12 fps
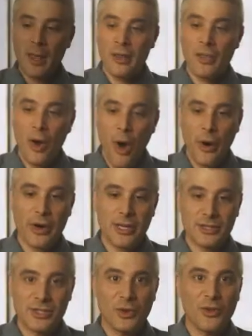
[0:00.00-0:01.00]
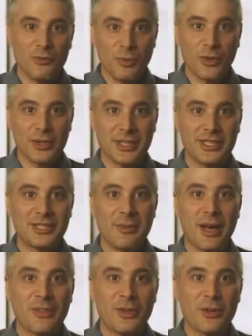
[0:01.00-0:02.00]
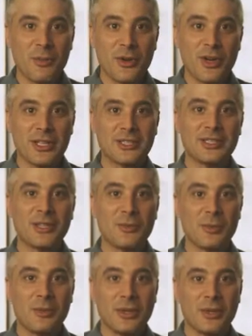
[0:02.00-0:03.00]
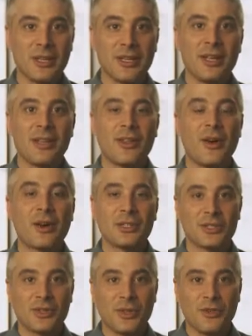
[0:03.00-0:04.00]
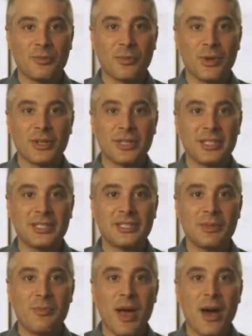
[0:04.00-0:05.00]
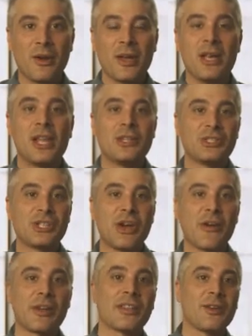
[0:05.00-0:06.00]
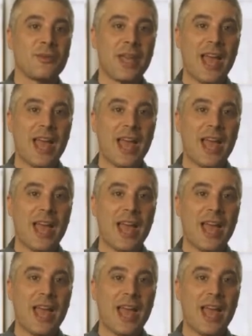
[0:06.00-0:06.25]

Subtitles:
The heart and soul of Brooklyn is about the communities that we build. The heart and soul of Brooklyn is about the sharing that we